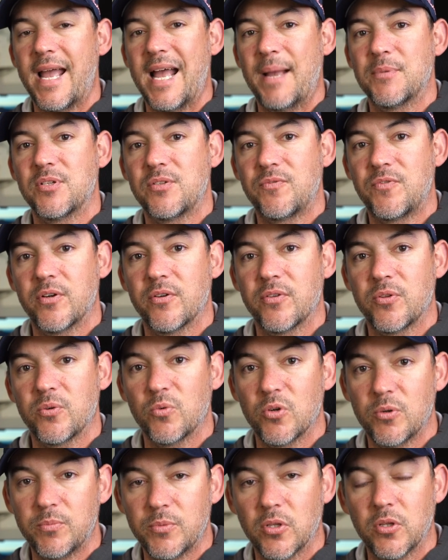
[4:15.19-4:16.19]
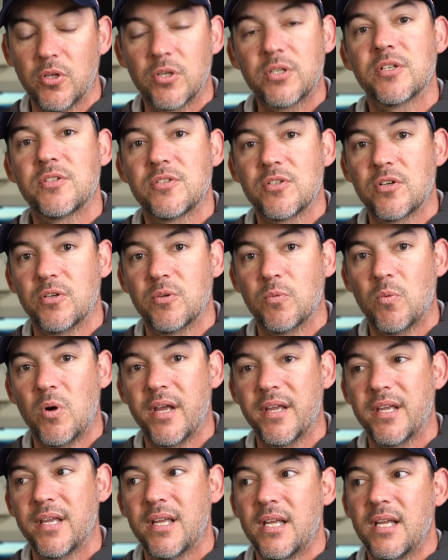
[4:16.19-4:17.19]
atmosphere of the room to look a certain
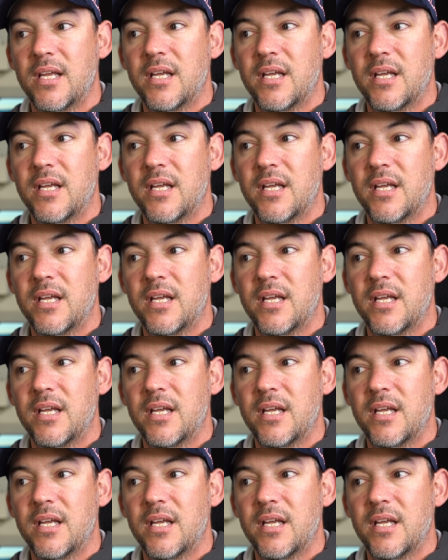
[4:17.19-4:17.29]
way,